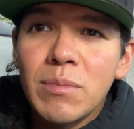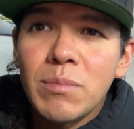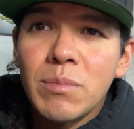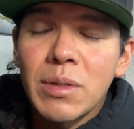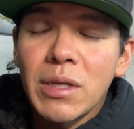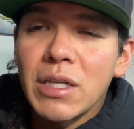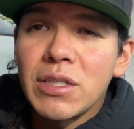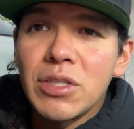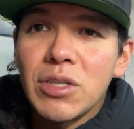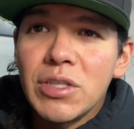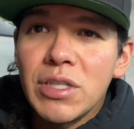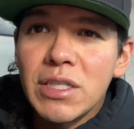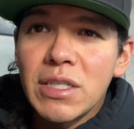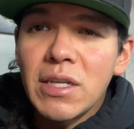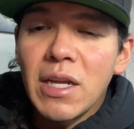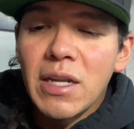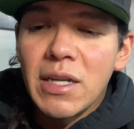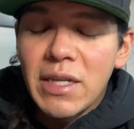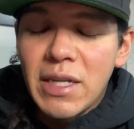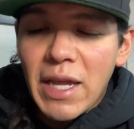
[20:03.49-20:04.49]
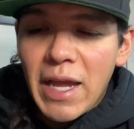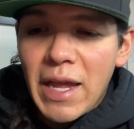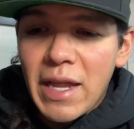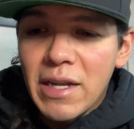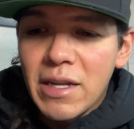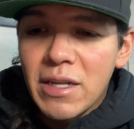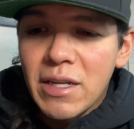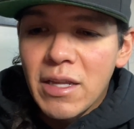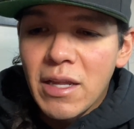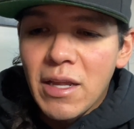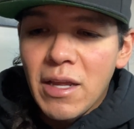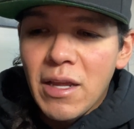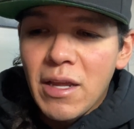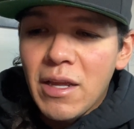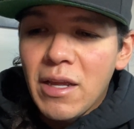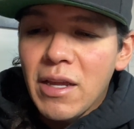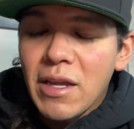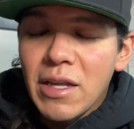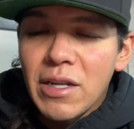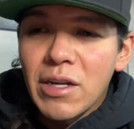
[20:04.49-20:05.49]
because you're just content
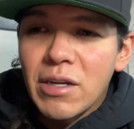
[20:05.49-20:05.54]
and